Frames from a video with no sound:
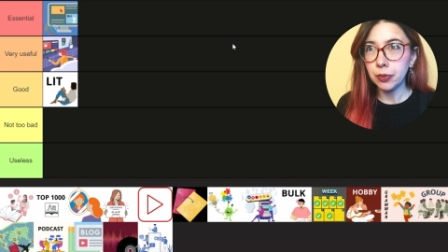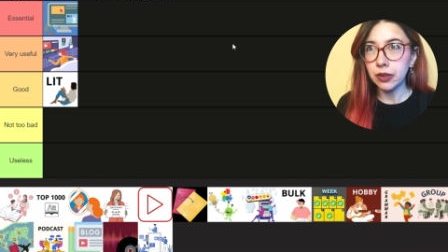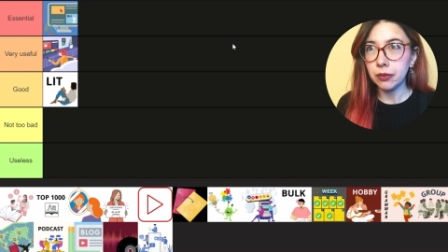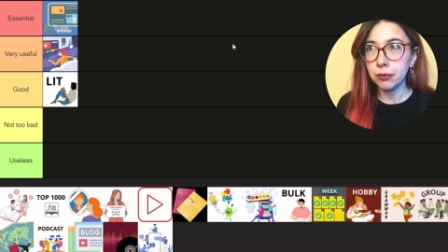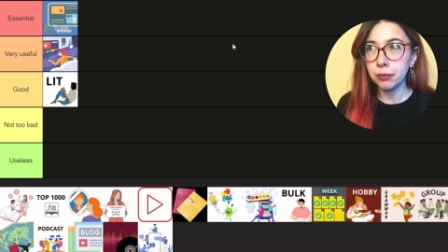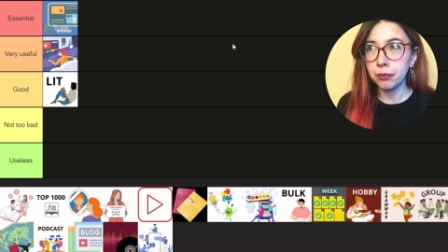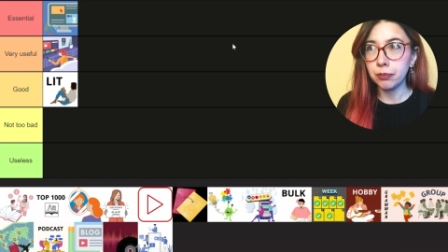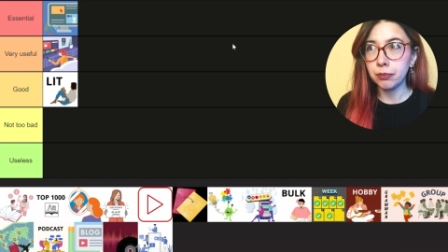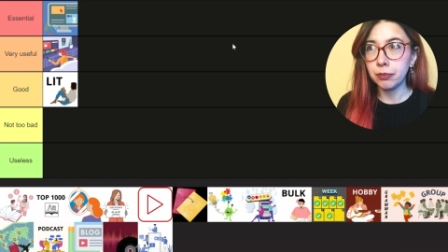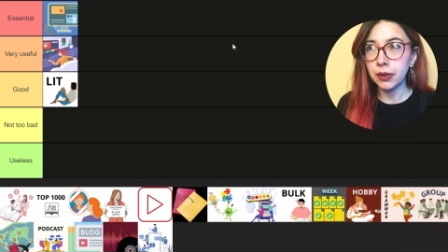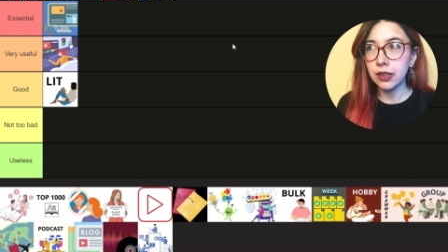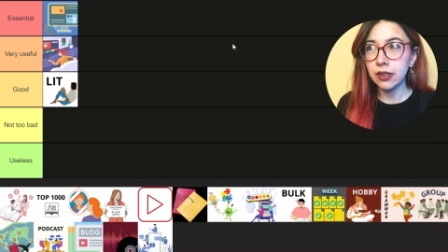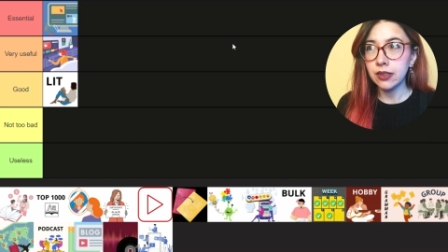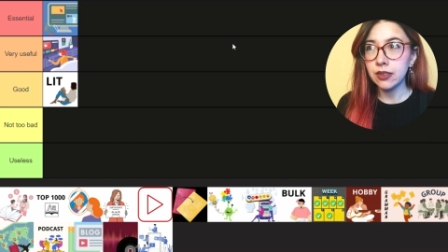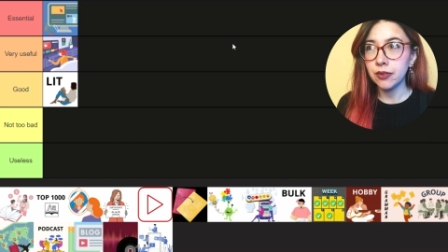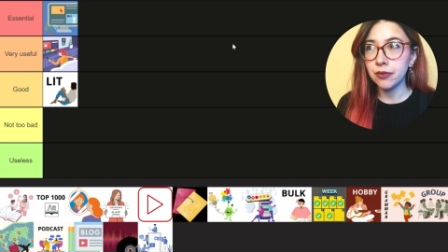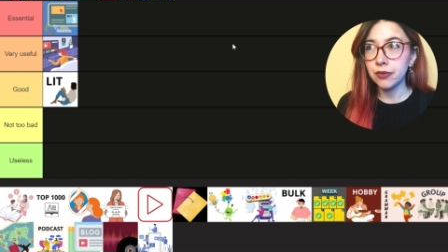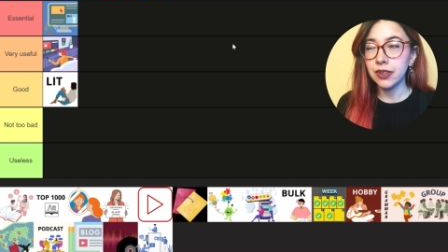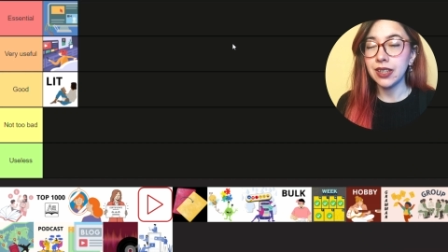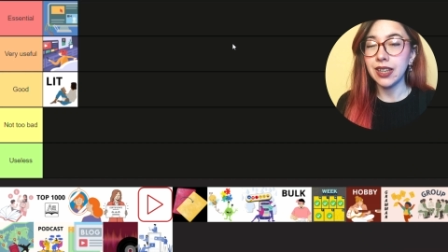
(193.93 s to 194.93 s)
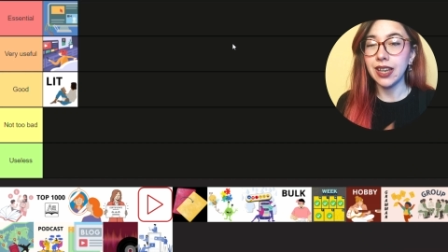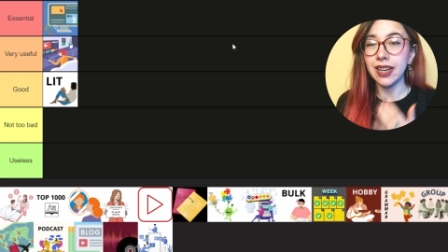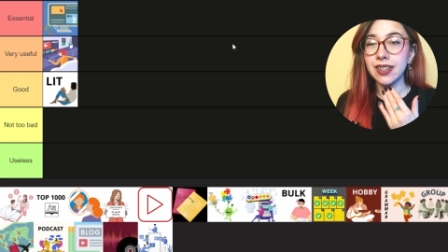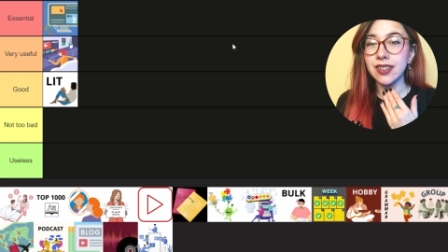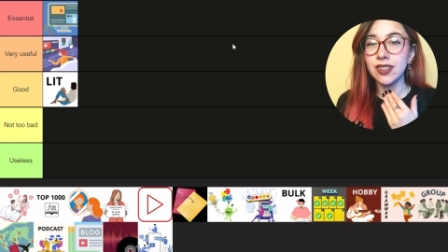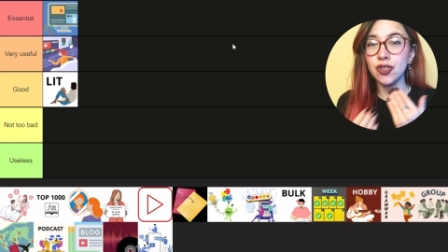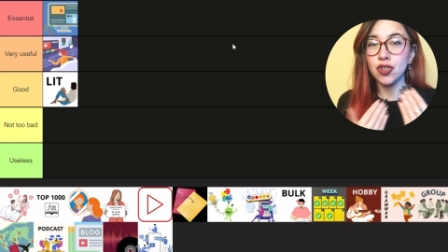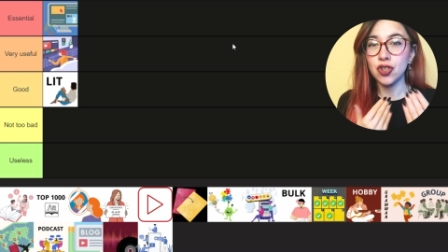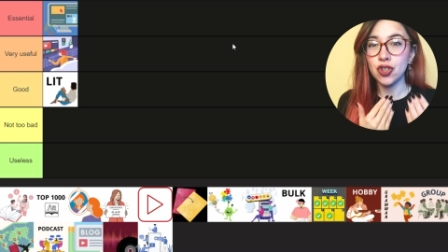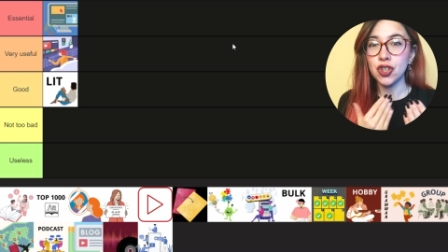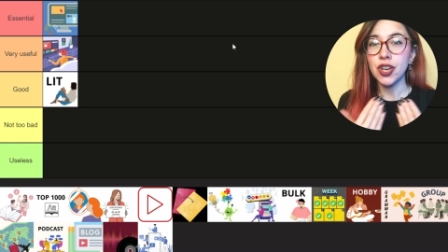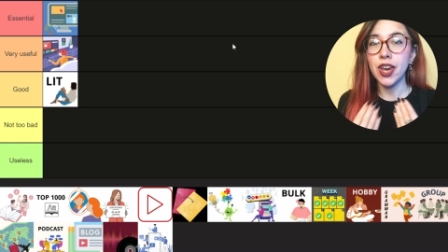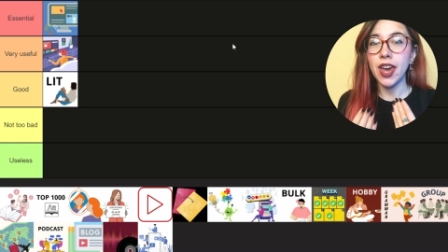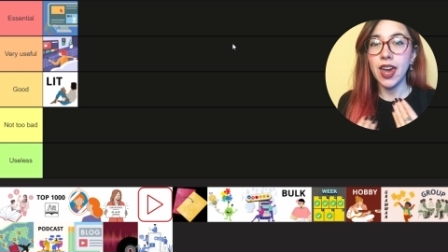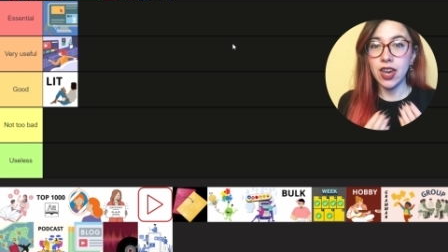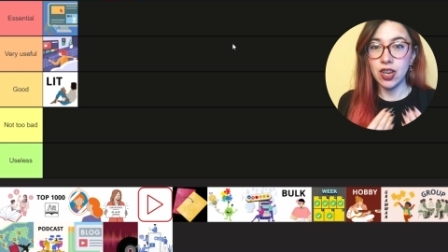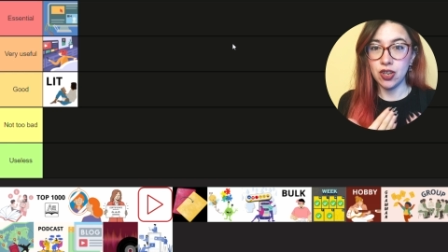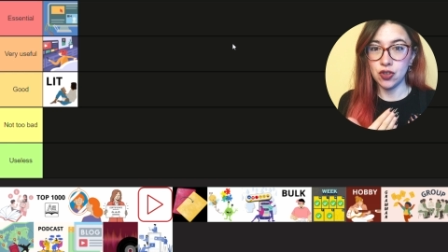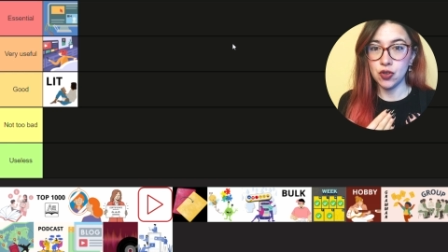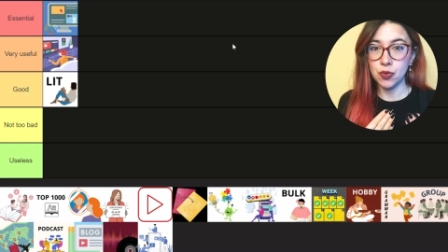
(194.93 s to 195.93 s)
but because of the
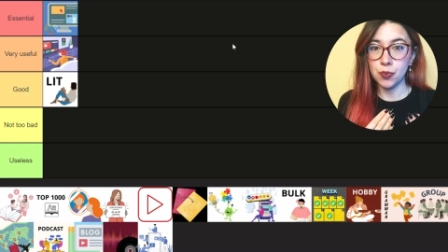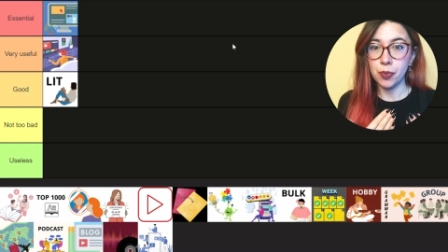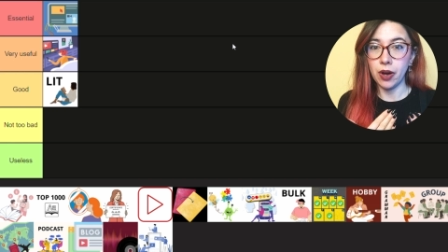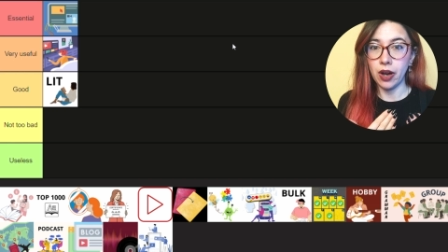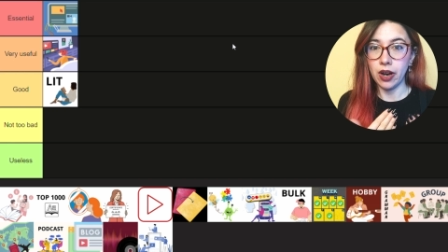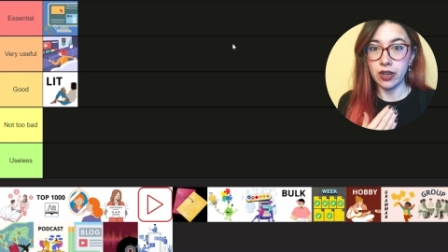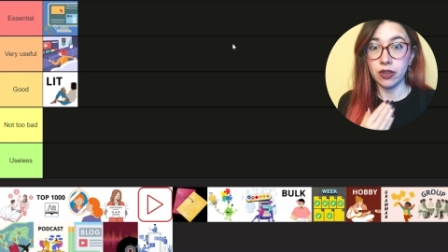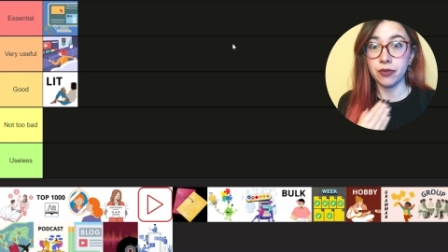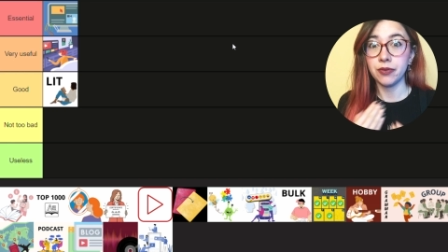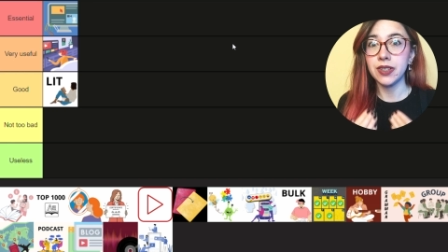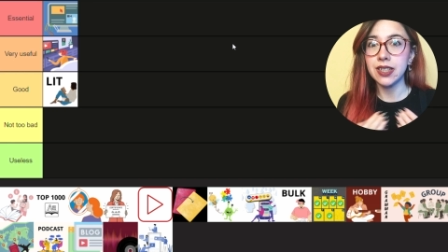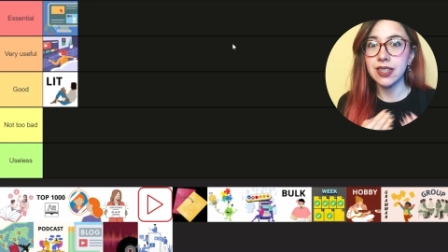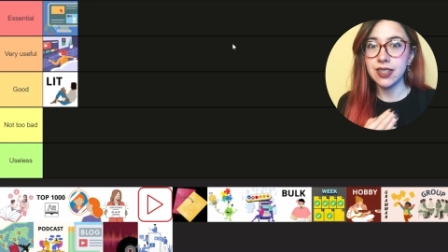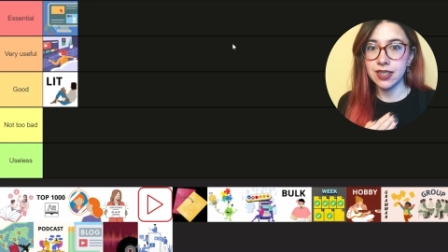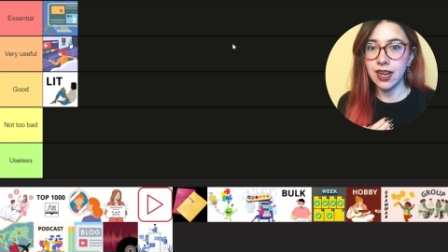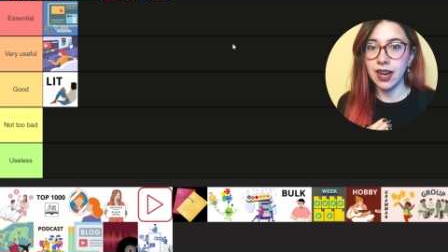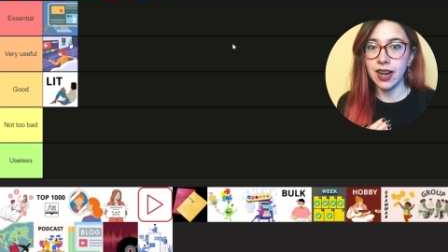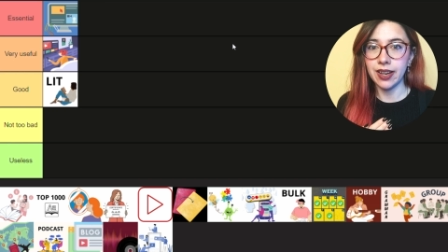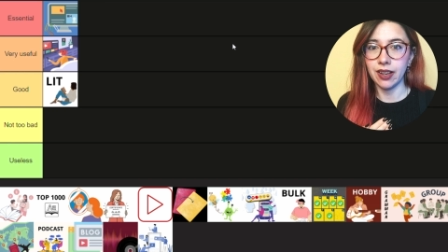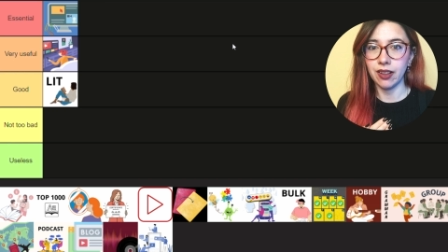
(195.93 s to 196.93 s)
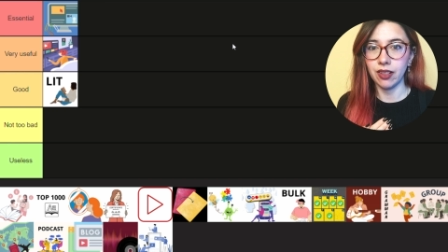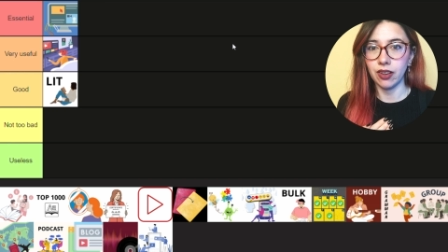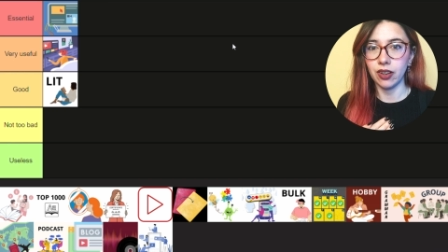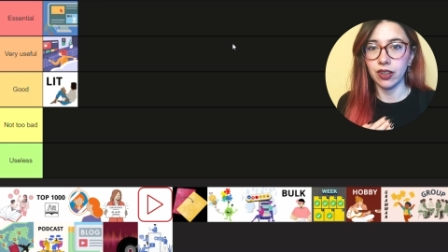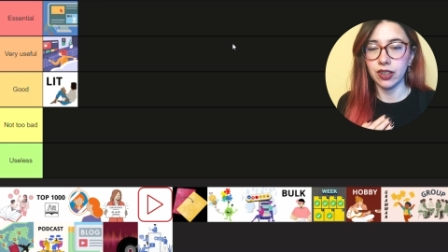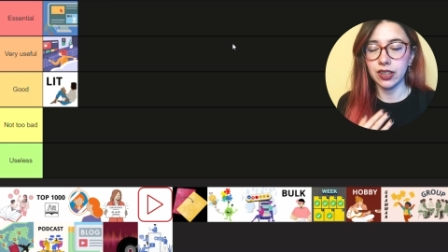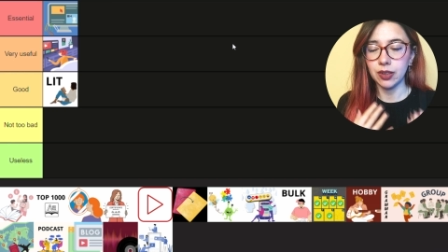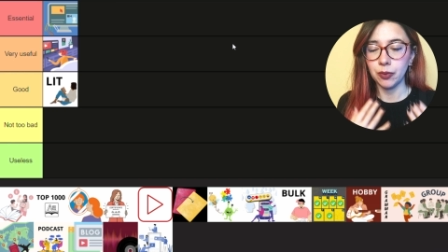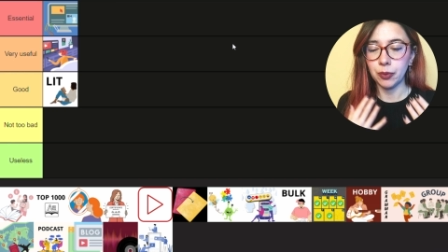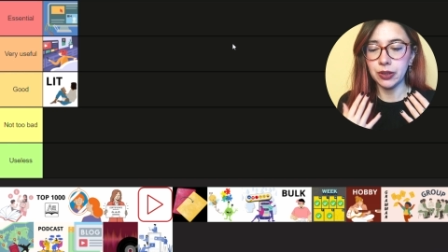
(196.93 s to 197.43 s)
exchange part, of the dialogue.